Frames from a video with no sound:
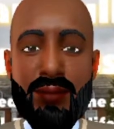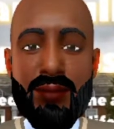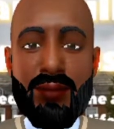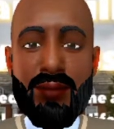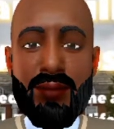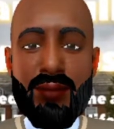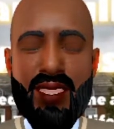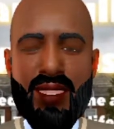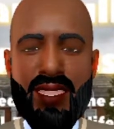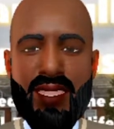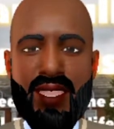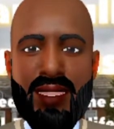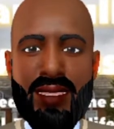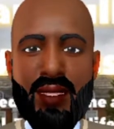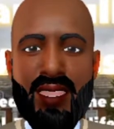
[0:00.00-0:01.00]
or
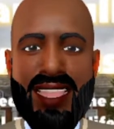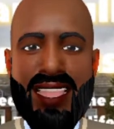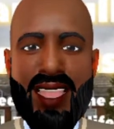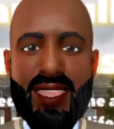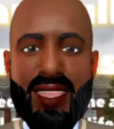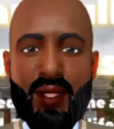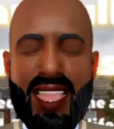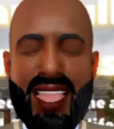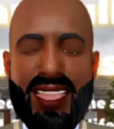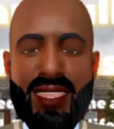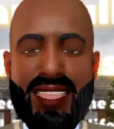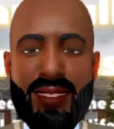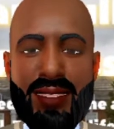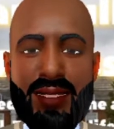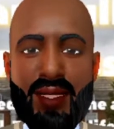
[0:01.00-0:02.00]
entity acrobatic
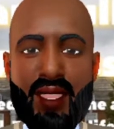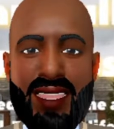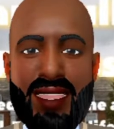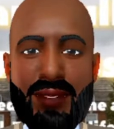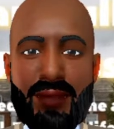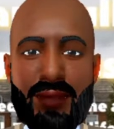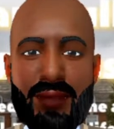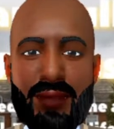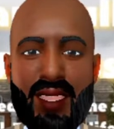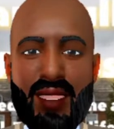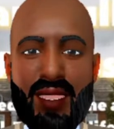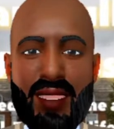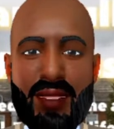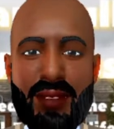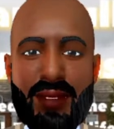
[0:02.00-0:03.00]
trick
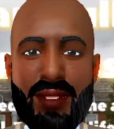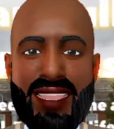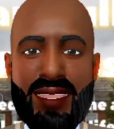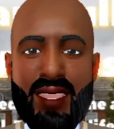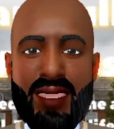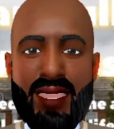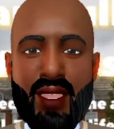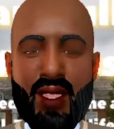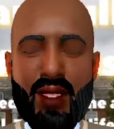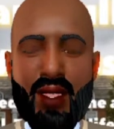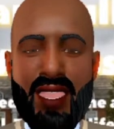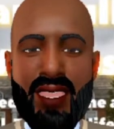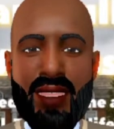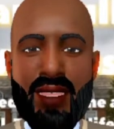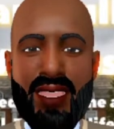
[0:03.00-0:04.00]
that
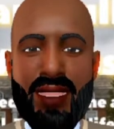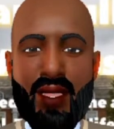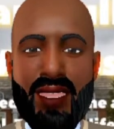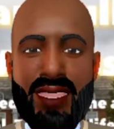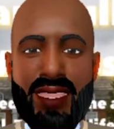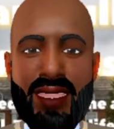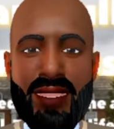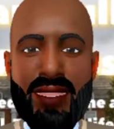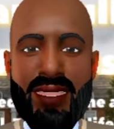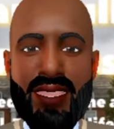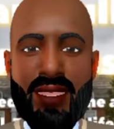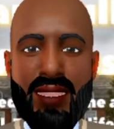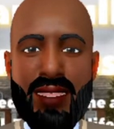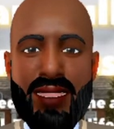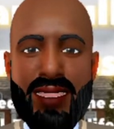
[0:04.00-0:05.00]
a legal entity can
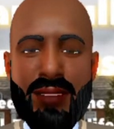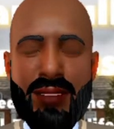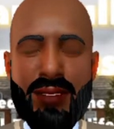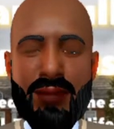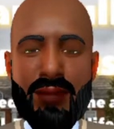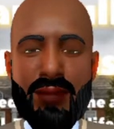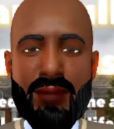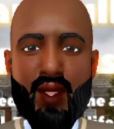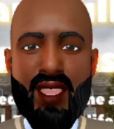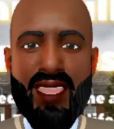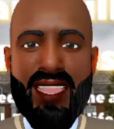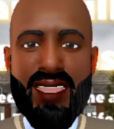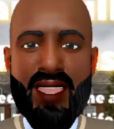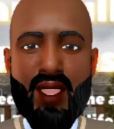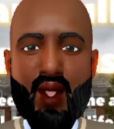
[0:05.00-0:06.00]
do.
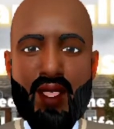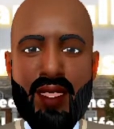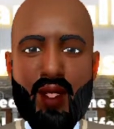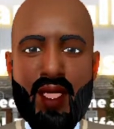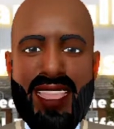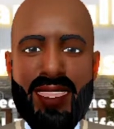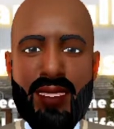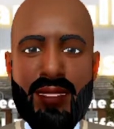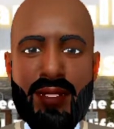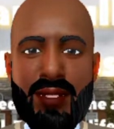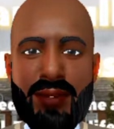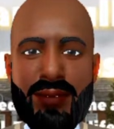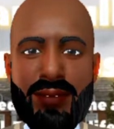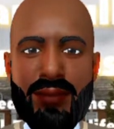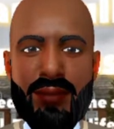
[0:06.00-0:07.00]

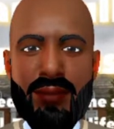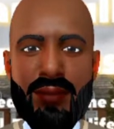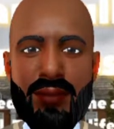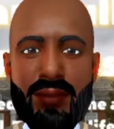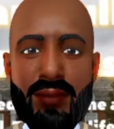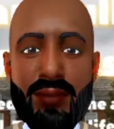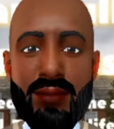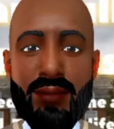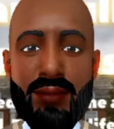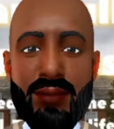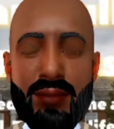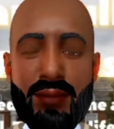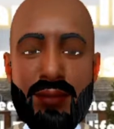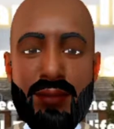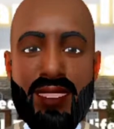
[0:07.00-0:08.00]
Reincorporations.
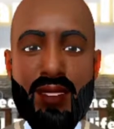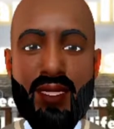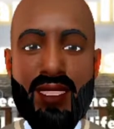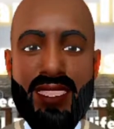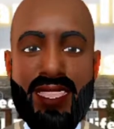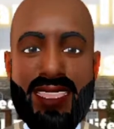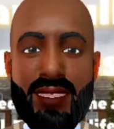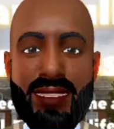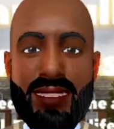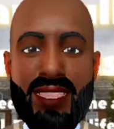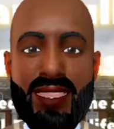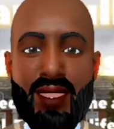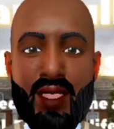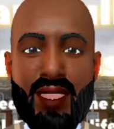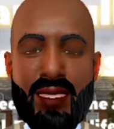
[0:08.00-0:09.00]
If an entity
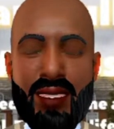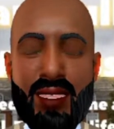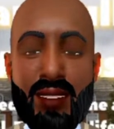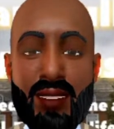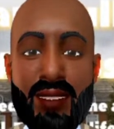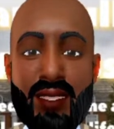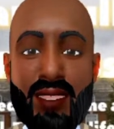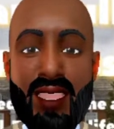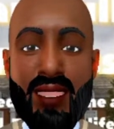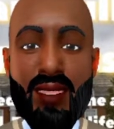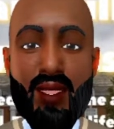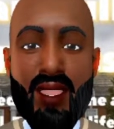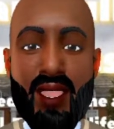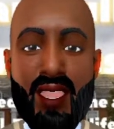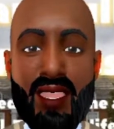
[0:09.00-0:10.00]
wishes to
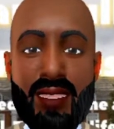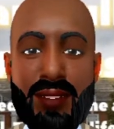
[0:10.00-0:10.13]
convert,